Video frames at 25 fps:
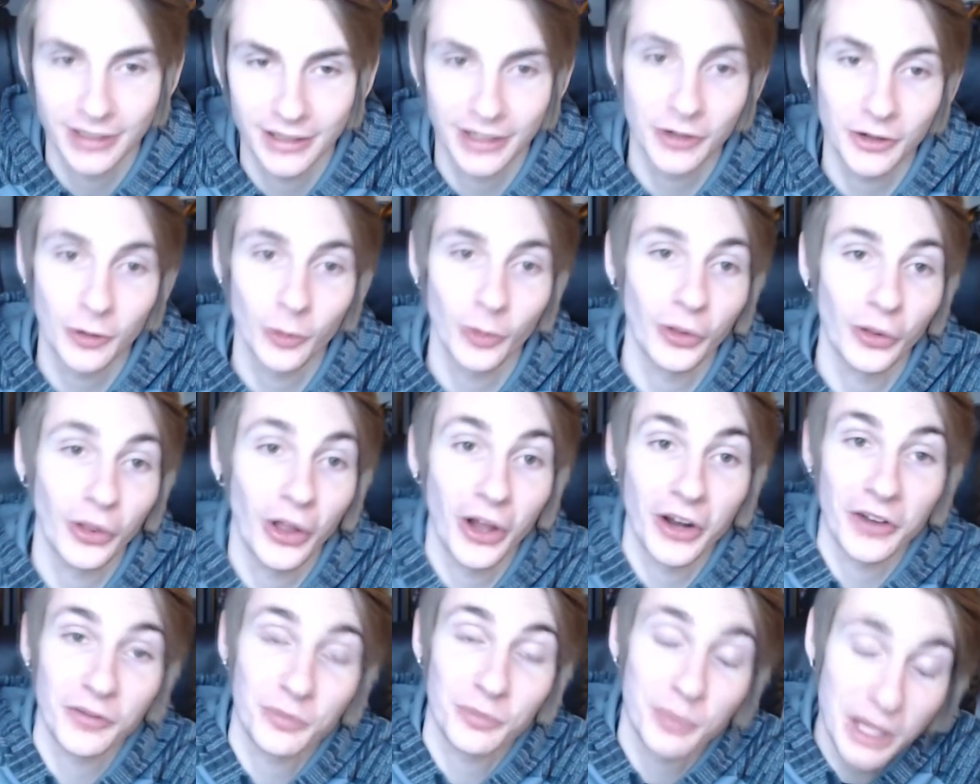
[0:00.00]
and I know a
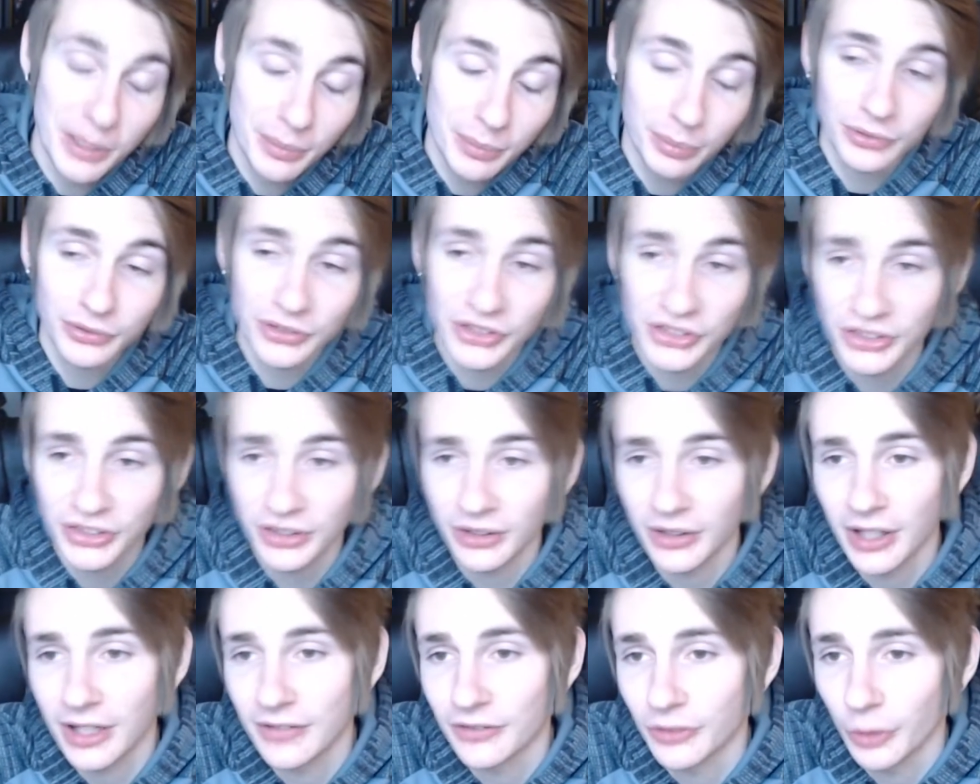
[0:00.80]
lot of people
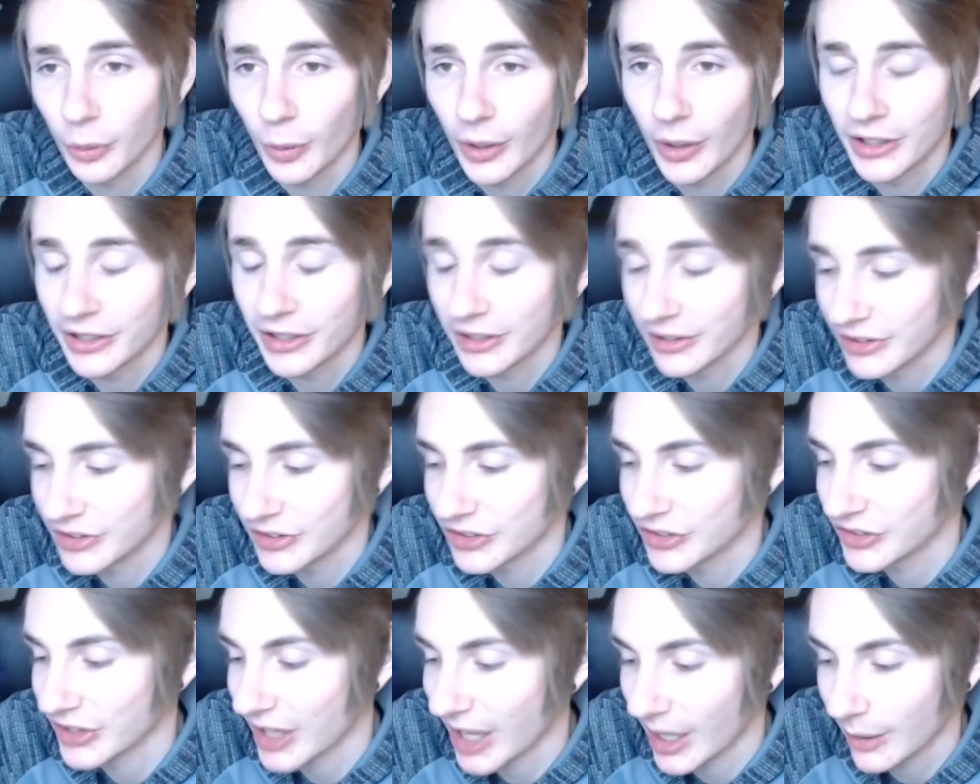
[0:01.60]
still have no idea
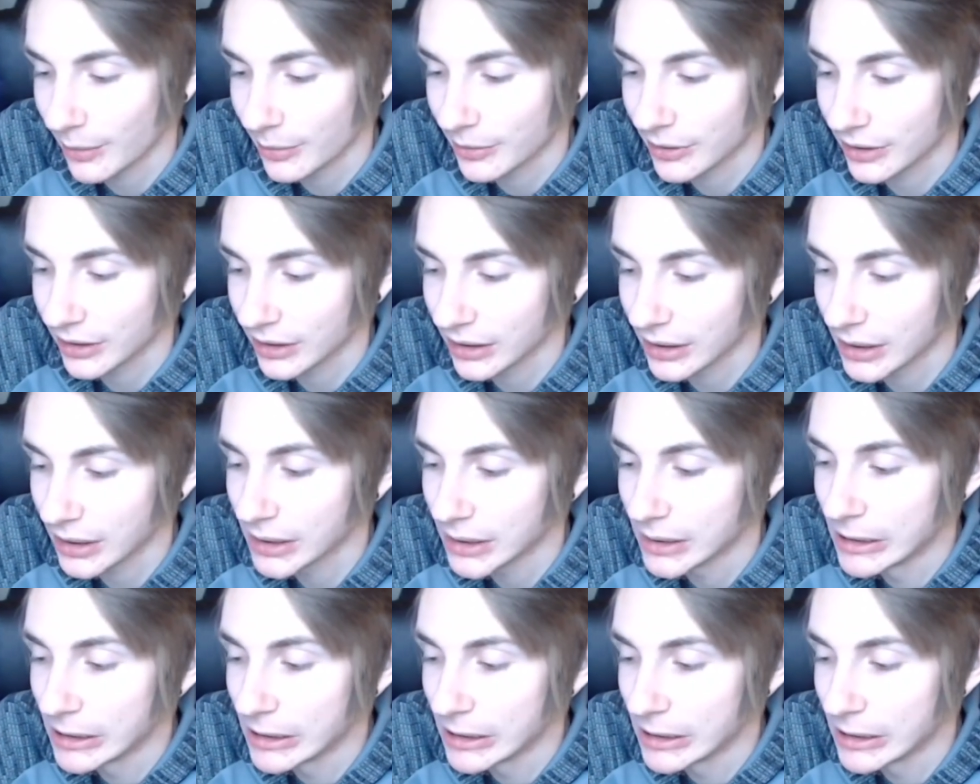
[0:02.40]
this is happening.